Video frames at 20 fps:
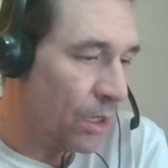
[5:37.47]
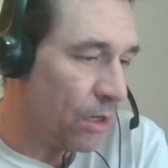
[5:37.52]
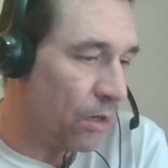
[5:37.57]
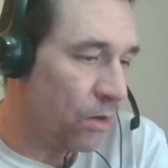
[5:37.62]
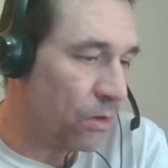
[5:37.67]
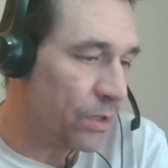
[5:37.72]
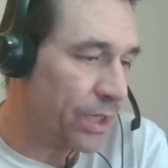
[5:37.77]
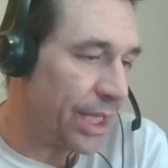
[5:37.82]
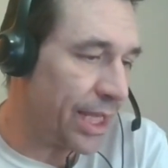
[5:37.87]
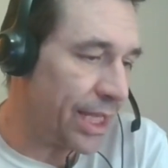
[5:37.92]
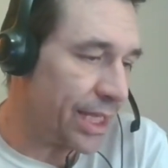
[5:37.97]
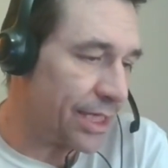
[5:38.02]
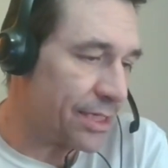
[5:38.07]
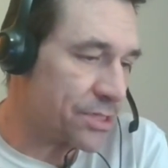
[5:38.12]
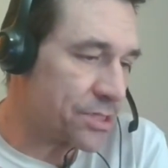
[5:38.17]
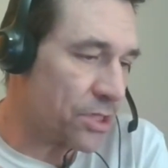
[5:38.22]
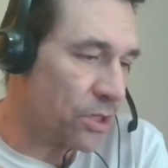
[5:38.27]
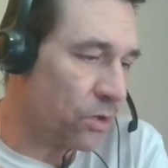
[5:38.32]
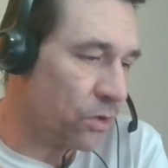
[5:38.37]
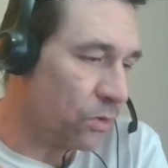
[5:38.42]
Okay,
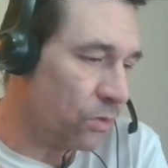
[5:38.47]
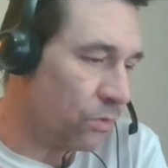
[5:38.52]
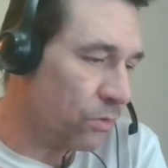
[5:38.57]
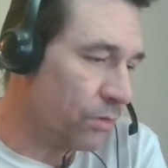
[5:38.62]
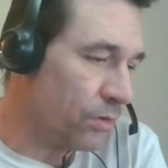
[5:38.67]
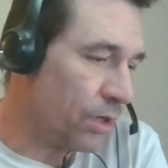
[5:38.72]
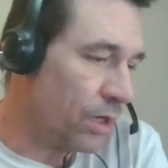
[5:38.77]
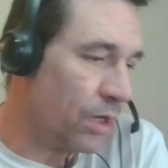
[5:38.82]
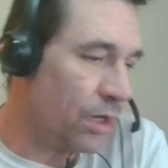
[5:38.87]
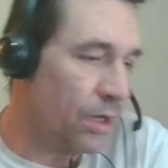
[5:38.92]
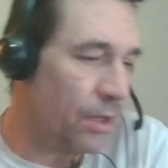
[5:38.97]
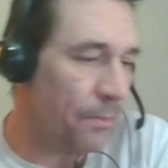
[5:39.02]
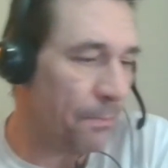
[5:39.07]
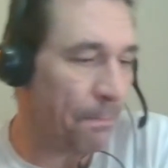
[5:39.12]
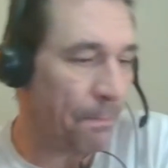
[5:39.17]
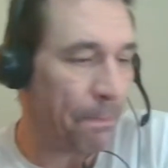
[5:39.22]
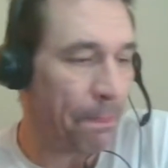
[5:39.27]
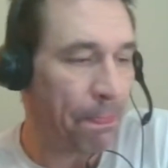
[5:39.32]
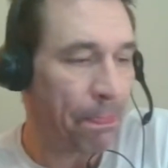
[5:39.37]
so um,